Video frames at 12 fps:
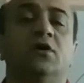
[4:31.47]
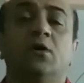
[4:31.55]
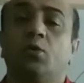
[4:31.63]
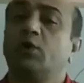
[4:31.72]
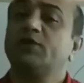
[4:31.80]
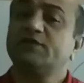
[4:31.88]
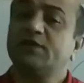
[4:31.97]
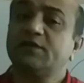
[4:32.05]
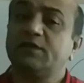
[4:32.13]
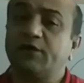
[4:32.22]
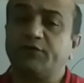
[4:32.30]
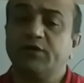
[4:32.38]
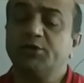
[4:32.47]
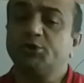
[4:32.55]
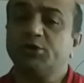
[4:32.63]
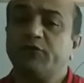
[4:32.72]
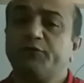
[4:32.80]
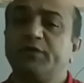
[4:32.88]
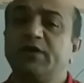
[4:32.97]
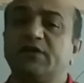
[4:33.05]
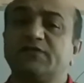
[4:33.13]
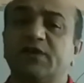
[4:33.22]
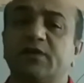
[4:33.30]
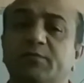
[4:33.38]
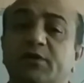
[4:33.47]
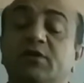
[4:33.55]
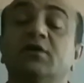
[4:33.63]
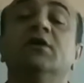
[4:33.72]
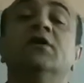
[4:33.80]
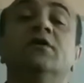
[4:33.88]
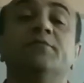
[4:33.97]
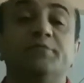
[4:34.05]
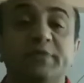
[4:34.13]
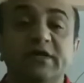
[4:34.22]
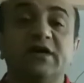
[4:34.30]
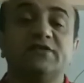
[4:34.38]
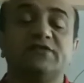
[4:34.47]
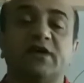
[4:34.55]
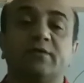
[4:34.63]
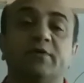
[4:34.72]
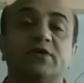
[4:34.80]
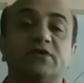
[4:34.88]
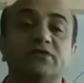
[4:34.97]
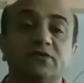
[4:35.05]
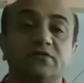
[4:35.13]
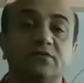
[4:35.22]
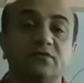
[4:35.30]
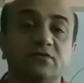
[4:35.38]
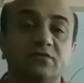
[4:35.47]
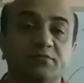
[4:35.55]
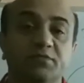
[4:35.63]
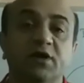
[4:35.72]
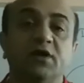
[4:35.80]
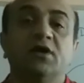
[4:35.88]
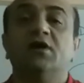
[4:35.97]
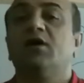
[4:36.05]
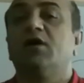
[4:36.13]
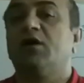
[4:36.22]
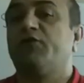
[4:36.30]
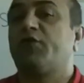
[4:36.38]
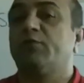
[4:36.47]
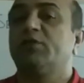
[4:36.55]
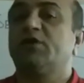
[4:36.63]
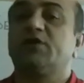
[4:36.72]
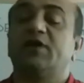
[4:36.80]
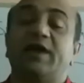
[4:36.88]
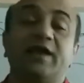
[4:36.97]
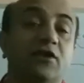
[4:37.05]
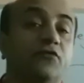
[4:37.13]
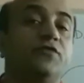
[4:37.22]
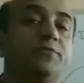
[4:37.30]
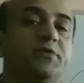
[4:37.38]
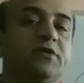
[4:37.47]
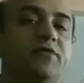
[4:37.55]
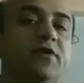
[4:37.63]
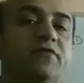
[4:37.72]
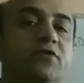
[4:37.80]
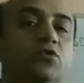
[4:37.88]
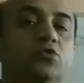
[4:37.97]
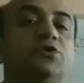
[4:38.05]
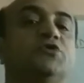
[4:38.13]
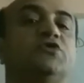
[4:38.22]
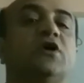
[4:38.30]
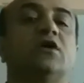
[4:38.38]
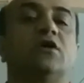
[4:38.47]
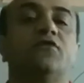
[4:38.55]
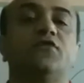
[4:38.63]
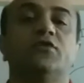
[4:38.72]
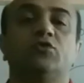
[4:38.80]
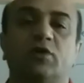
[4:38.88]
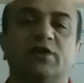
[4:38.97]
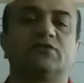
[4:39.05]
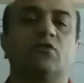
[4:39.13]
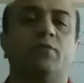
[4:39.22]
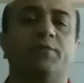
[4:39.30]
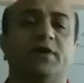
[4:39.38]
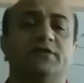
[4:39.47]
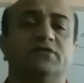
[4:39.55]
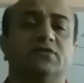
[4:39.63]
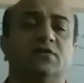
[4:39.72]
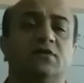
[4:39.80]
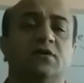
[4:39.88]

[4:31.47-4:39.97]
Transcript: What is the definition of PR segment? PR segment is from the end of the P wave to the start of QRS complex.